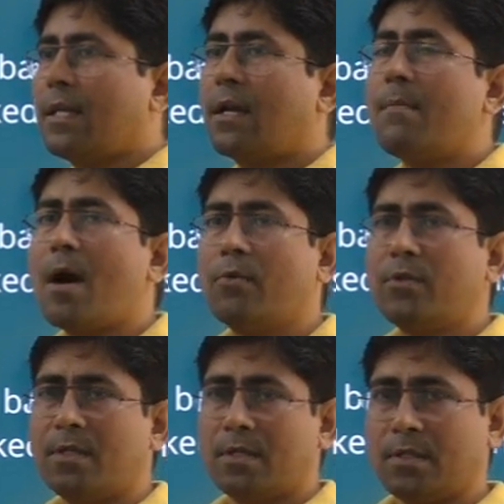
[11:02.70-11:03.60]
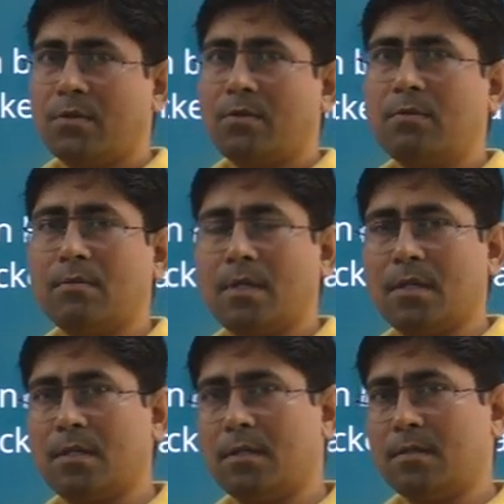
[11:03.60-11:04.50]
they come out,
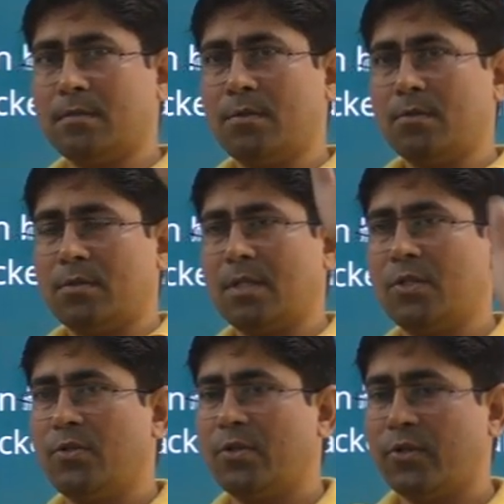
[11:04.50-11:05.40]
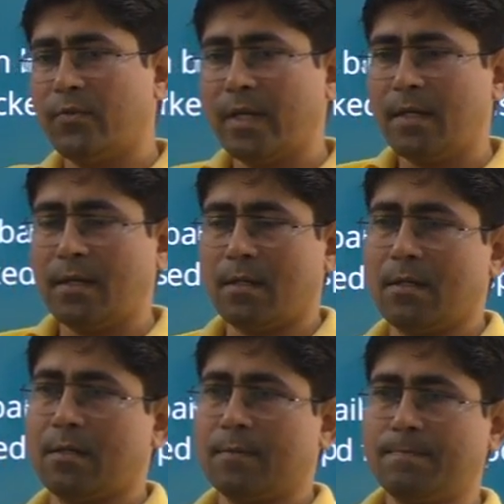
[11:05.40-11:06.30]
the judiciary
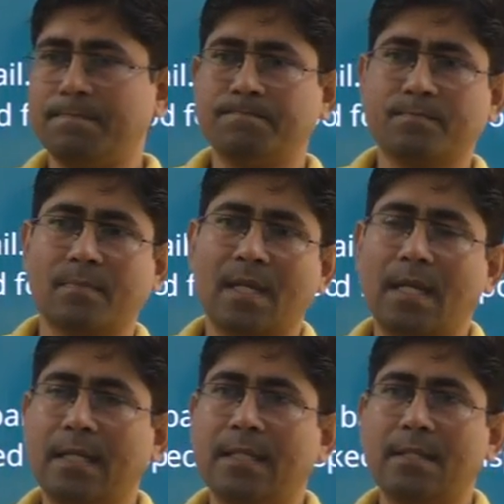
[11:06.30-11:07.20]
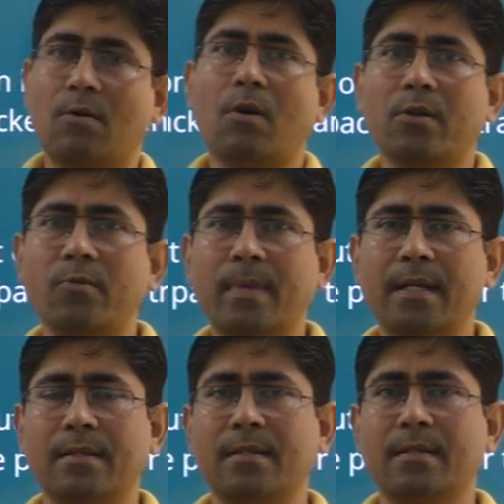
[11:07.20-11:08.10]
listened the
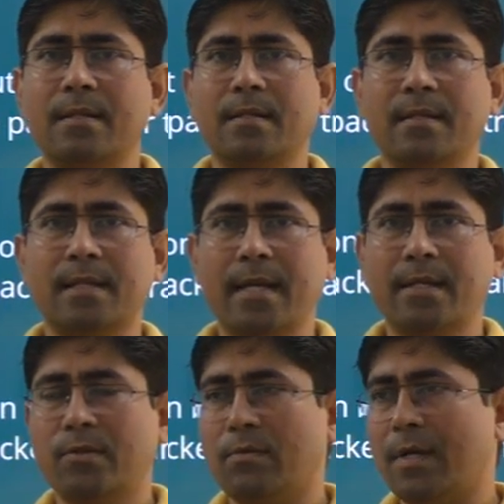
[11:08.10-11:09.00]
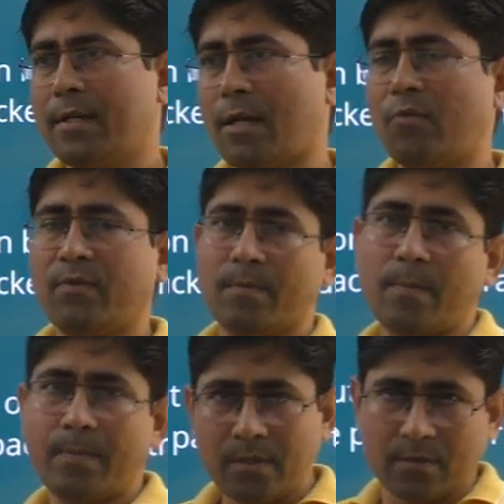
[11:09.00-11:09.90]
argument and they decided to let out from
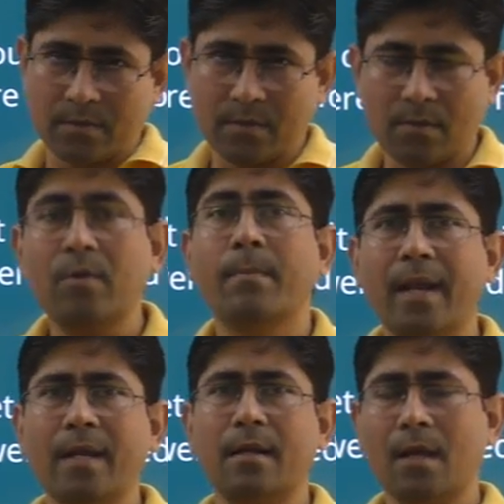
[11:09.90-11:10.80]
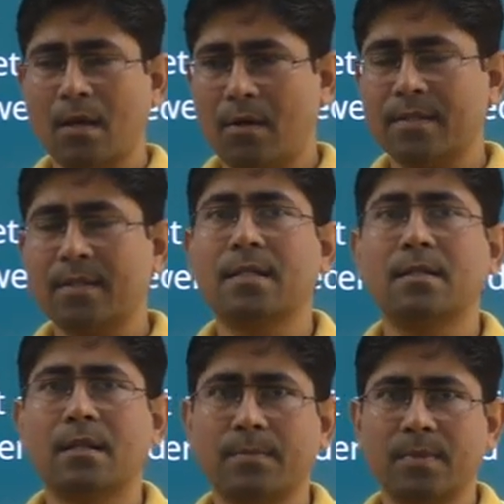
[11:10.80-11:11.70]
the prison on bail on
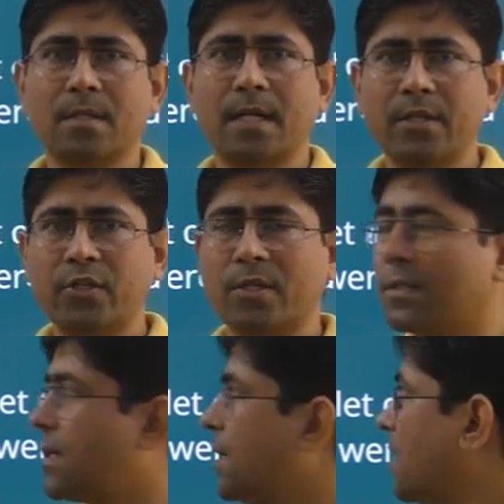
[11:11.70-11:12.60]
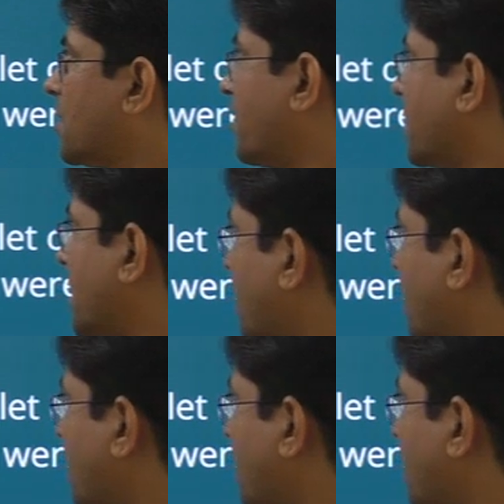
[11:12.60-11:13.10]
certain terms and conditions. So for